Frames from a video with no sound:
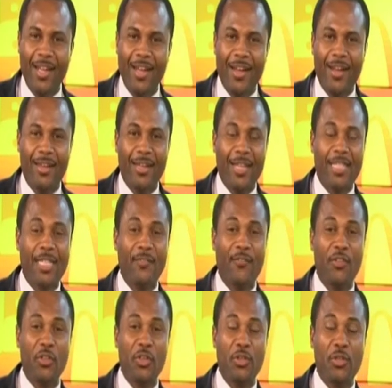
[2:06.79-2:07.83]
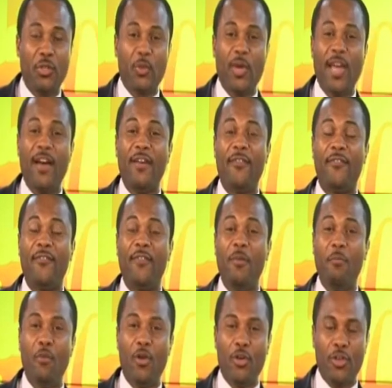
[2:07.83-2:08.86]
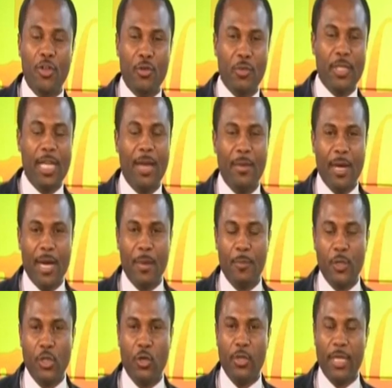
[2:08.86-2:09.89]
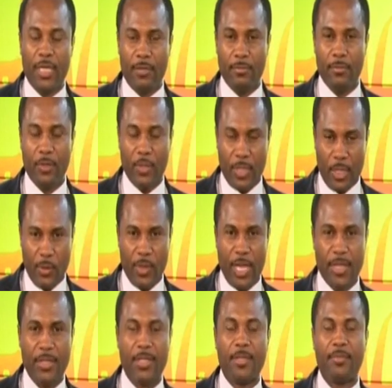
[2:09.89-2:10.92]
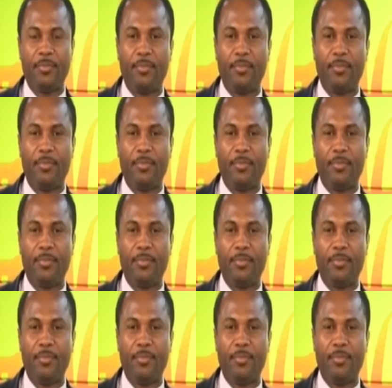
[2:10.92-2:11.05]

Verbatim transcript: And that's it for news. We have more news coming up shortly. Do stay with us.